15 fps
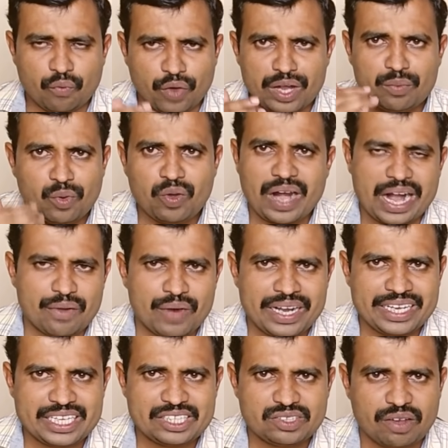one more
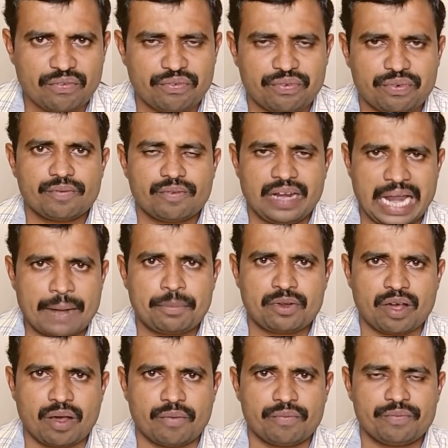advantage of
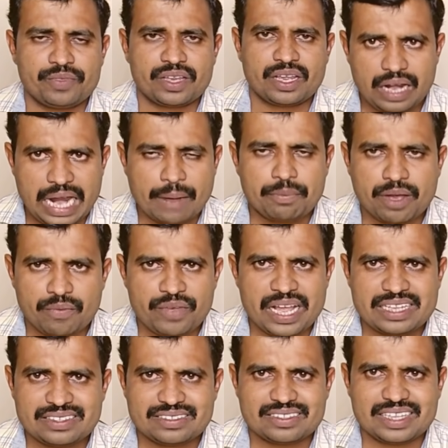laptop
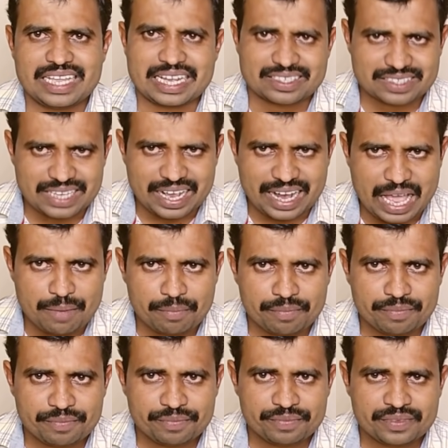has extra RAM
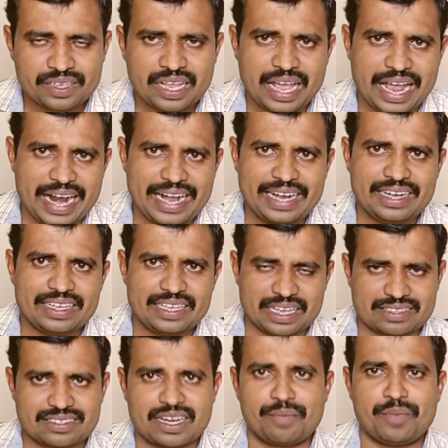and
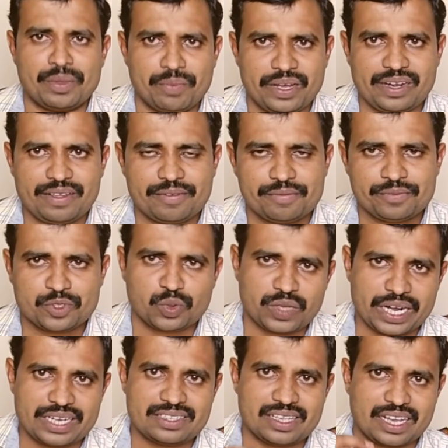extra memory. So
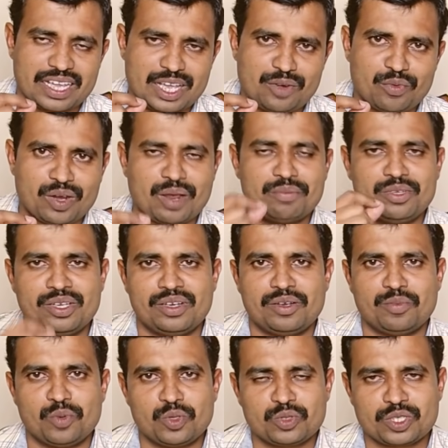that is again one of
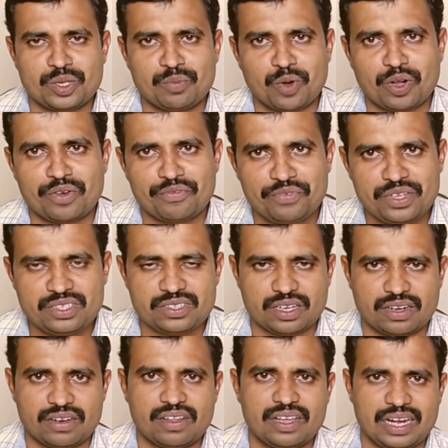the most important
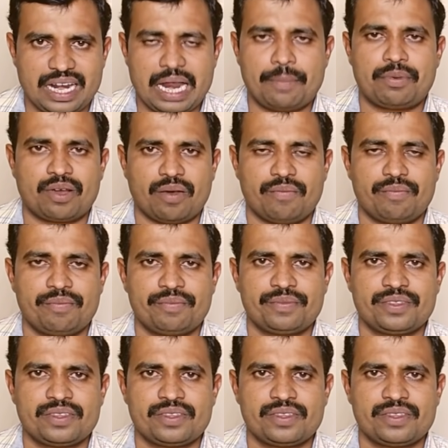feature laptop.